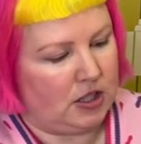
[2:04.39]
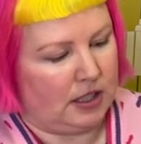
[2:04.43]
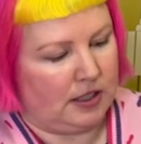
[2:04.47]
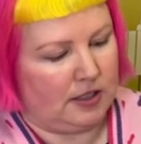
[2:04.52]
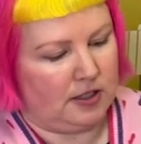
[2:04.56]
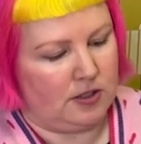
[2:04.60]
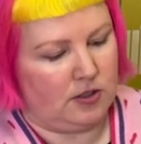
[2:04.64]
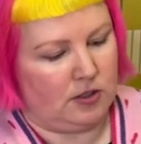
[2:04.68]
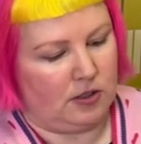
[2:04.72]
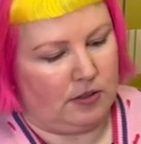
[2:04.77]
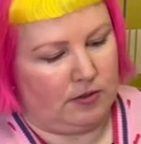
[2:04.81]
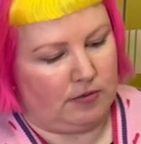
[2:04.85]
and
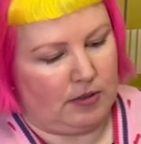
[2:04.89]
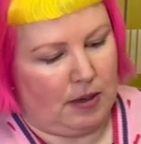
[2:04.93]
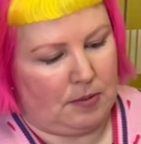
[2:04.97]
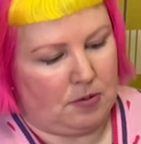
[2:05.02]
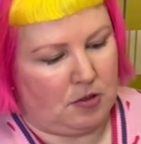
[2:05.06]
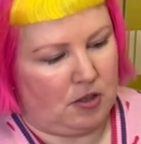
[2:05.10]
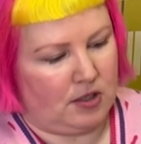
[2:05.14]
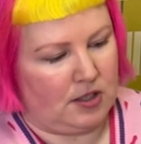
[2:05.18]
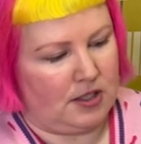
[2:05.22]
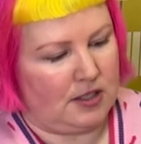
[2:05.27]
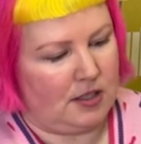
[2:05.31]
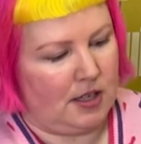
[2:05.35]
it sort of wraps
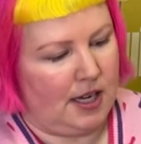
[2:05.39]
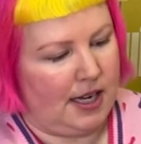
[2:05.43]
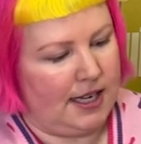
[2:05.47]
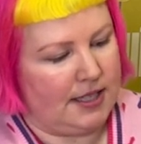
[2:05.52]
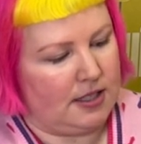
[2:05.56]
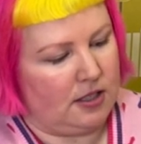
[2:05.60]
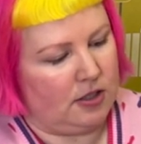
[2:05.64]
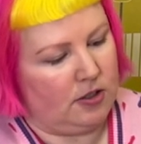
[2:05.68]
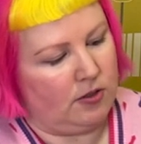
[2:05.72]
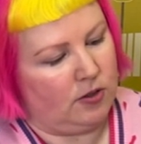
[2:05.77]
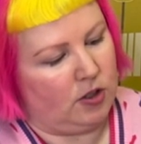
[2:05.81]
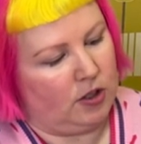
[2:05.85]
around the sides,
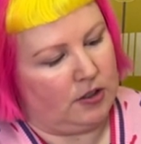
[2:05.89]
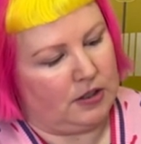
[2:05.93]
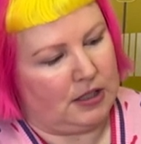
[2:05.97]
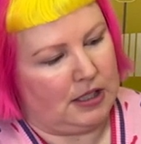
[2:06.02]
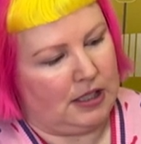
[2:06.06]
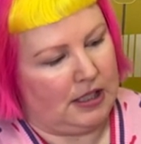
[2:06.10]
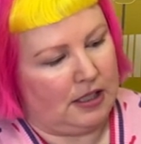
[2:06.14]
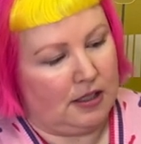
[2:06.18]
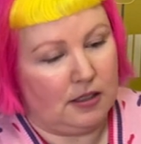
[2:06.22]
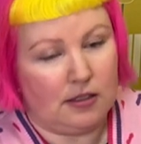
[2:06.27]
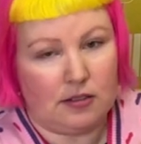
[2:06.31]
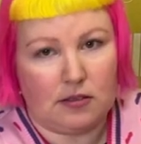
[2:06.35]
and you've got
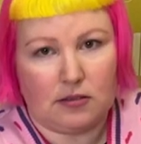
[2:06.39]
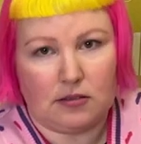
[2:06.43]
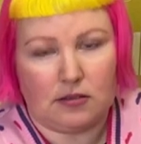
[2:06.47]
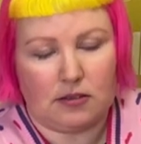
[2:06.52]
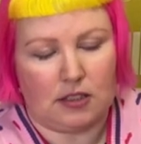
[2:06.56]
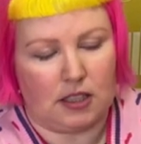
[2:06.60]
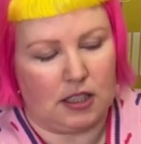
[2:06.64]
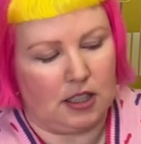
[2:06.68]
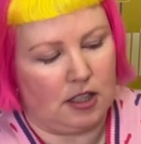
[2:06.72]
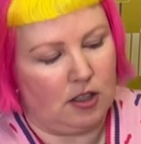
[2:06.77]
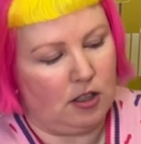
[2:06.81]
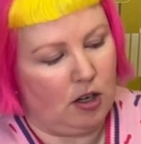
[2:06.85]
the
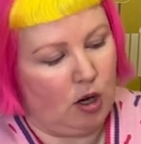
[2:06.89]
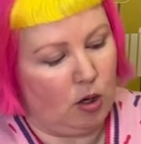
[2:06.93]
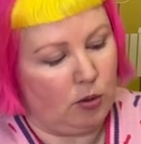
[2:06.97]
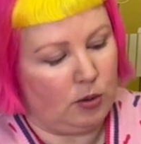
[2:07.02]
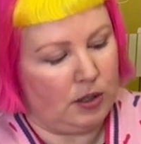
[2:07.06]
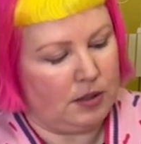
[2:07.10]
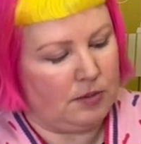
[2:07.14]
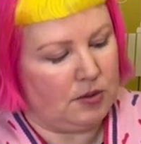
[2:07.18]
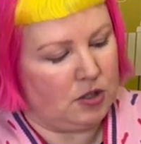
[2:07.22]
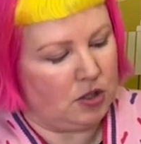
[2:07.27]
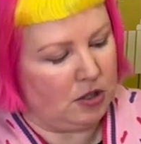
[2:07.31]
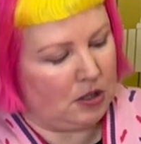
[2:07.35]
whole
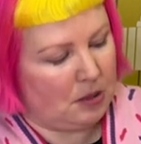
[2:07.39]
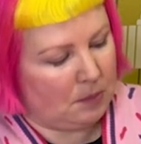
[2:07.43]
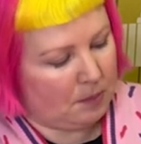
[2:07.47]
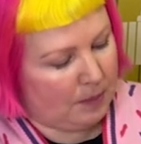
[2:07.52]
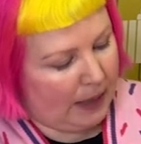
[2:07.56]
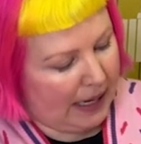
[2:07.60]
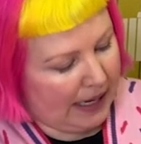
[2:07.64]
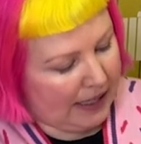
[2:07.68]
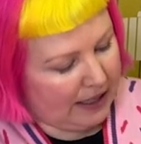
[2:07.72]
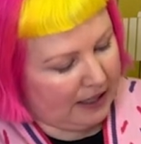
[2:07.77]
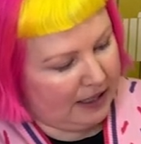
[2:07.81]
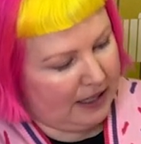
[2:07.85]
image on the
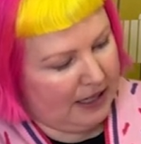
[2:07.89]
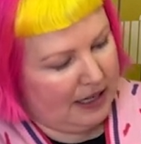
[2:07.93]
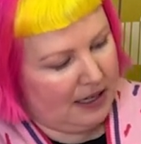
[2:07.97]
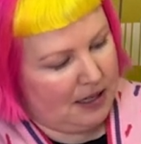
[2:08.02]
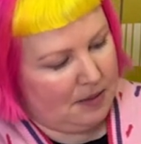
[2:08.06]
back.